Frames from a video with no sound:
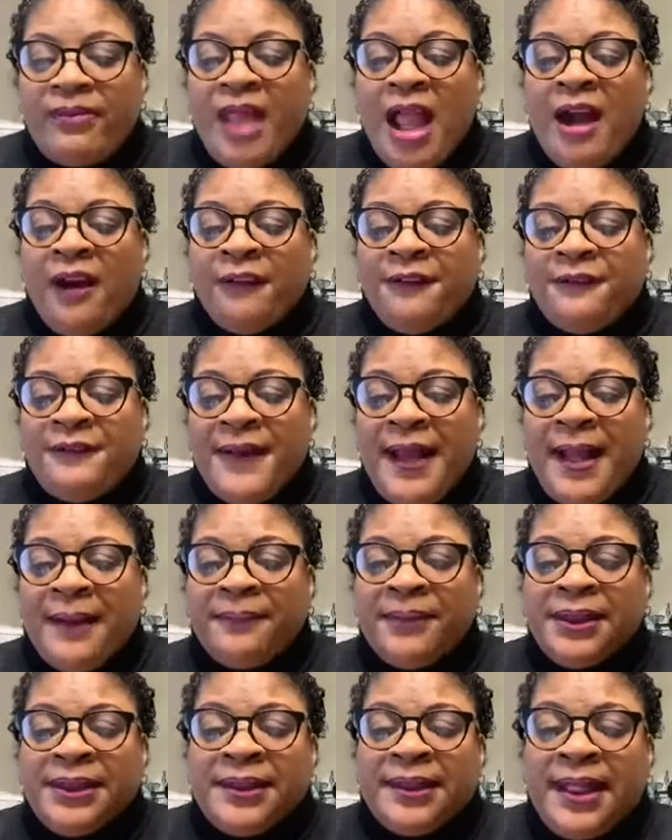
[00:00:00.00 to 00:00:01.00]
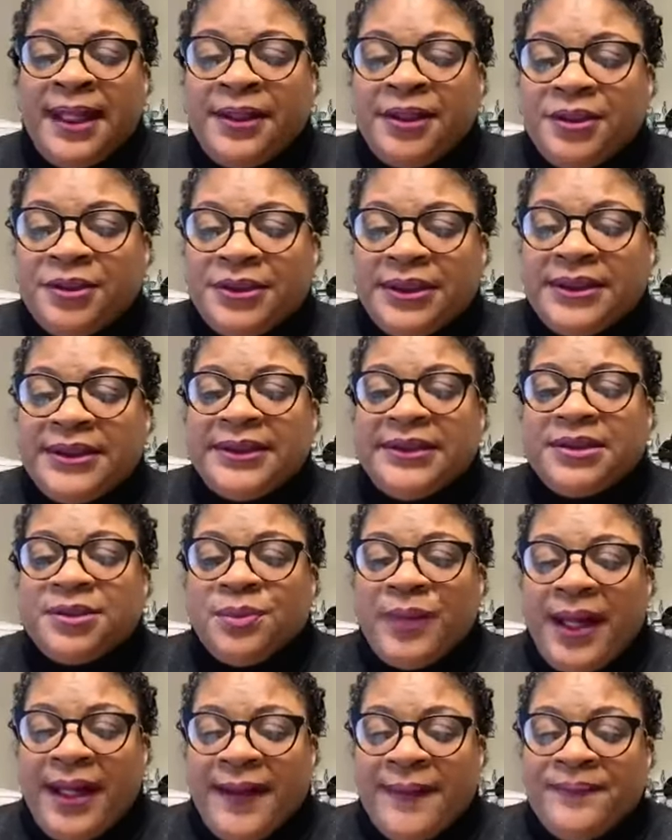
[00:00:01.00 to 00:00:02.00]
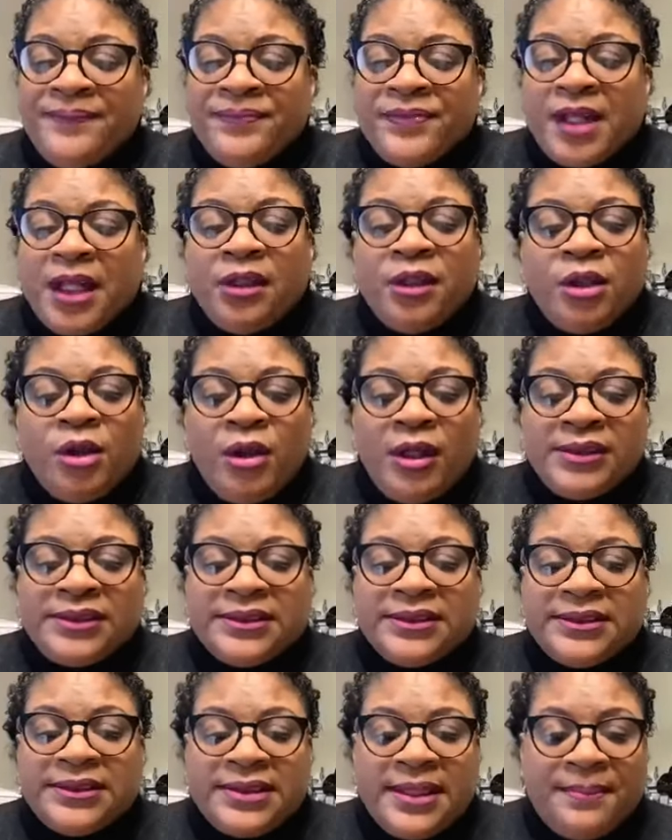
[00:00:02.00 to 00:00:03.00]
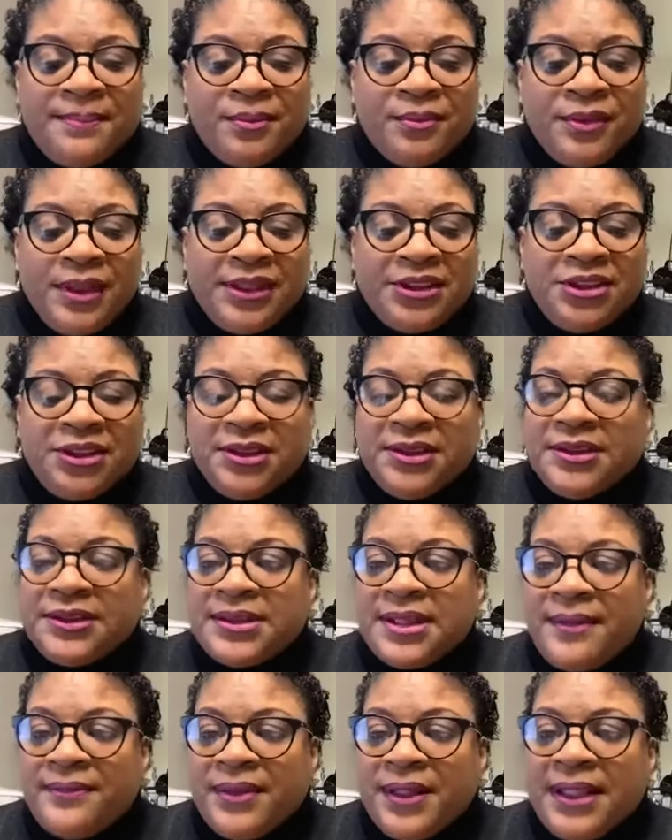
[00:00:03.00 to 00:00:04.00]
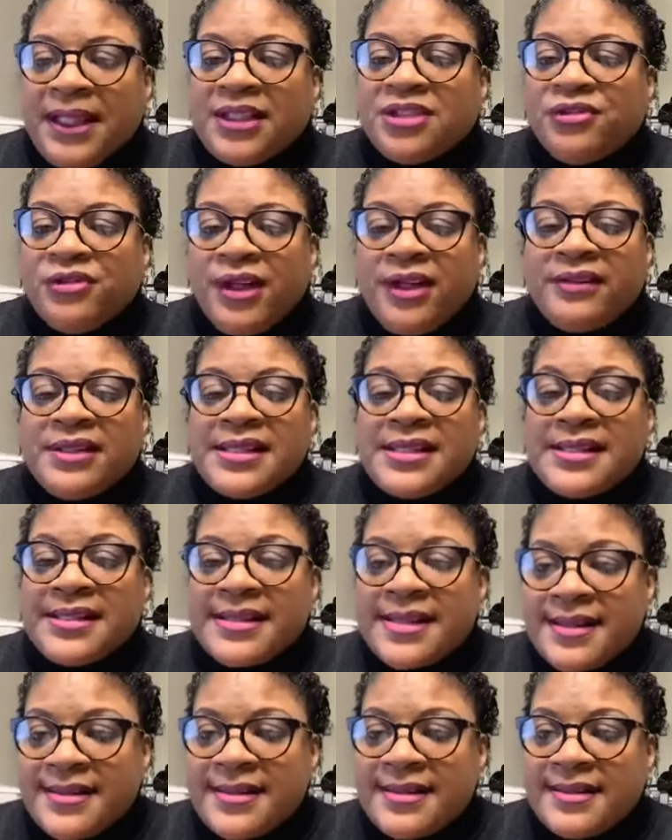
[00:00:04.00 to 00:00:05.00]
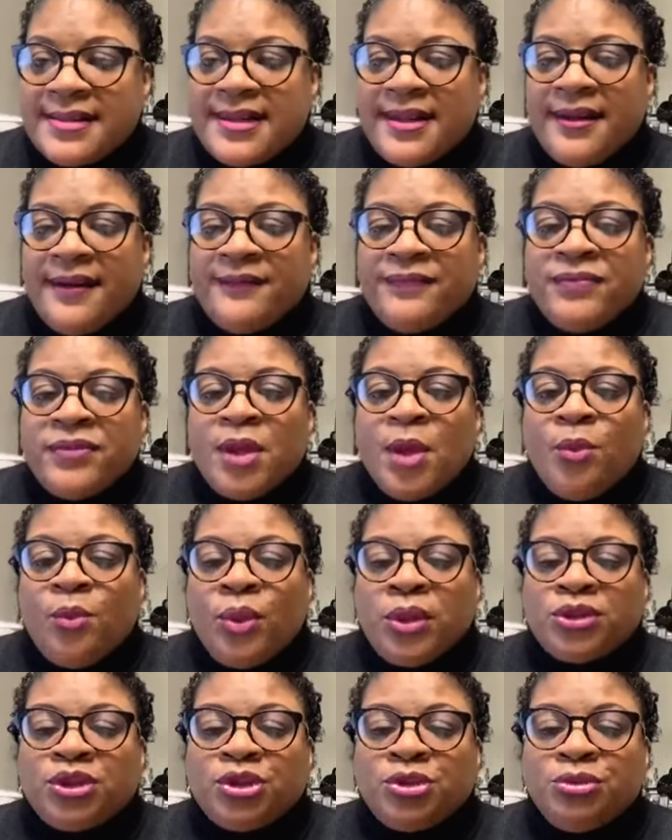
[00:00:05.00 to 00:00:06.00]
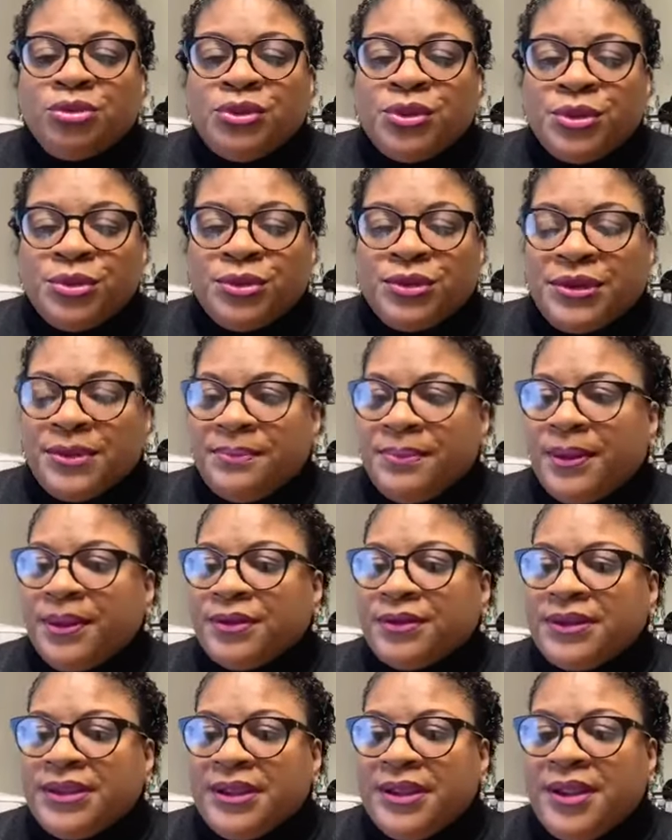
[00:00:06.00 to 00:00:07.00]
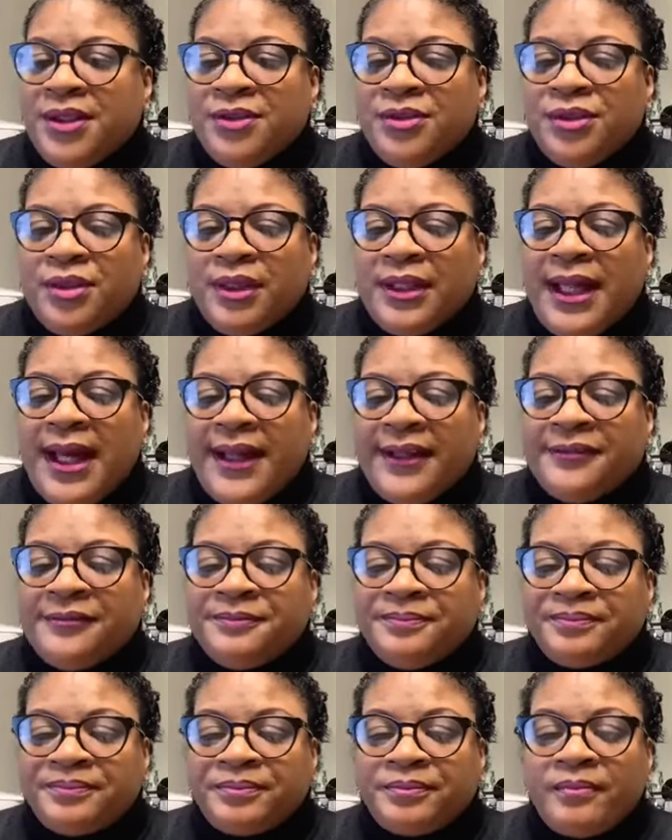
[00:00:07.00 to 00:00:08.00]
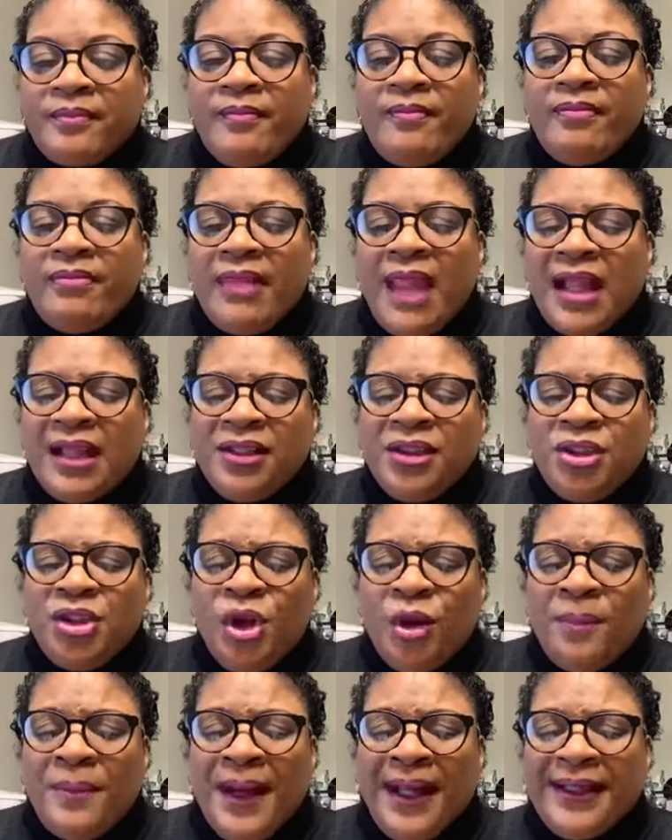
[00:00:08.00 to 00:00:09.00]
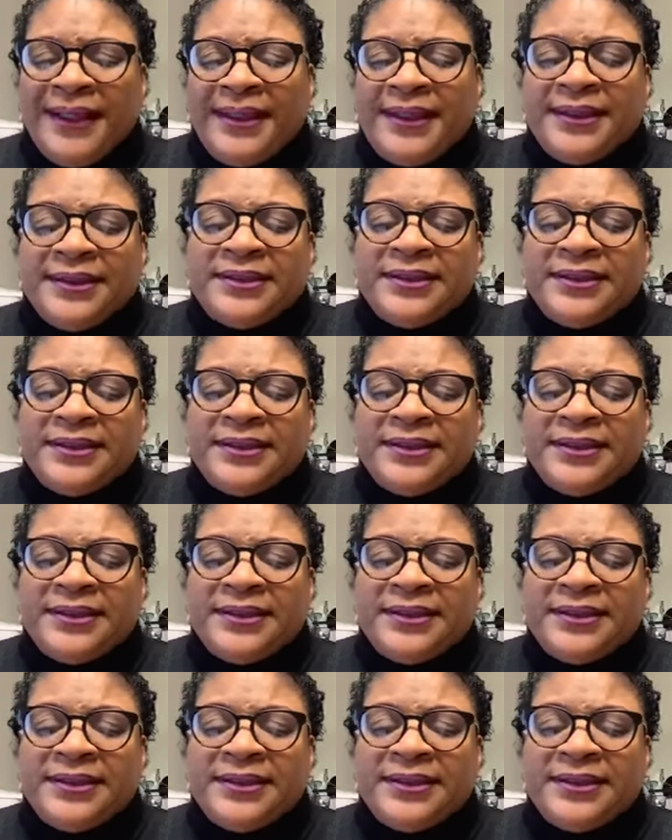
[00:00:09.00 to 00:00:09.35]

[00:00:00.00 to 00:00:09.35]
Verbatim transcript: of family. Thank you, Denise Wade. Loss and separation is something that's very sensitive. Once you lose a person in your life, Nobody can